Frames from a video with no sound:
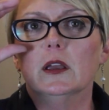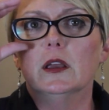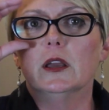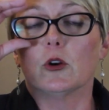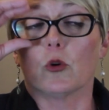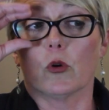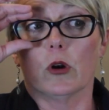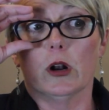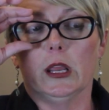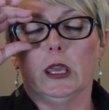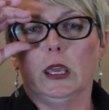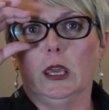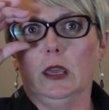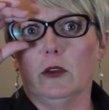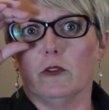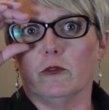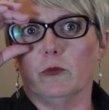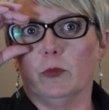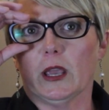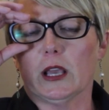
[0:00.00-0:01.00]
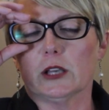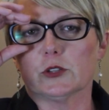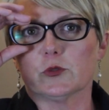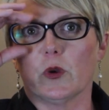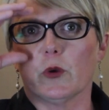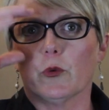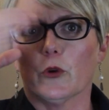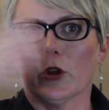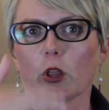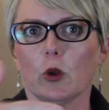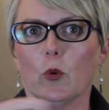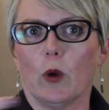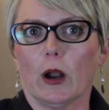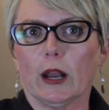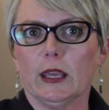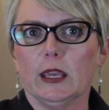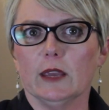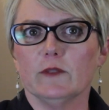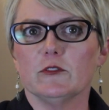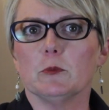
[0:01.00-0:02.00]
in order to give because we really want
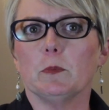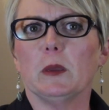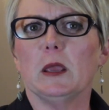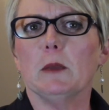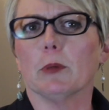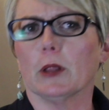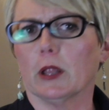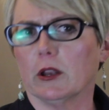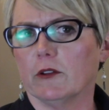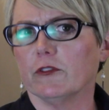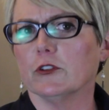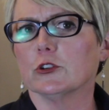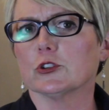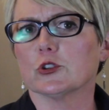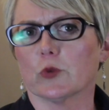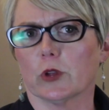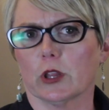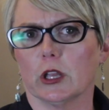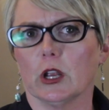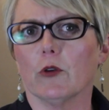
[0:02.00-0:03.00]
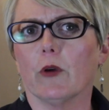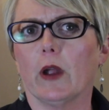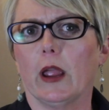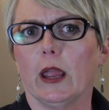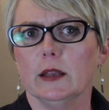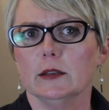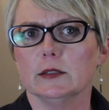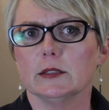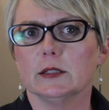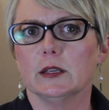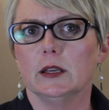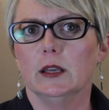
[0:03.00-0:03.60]
to give to people and it feels really great.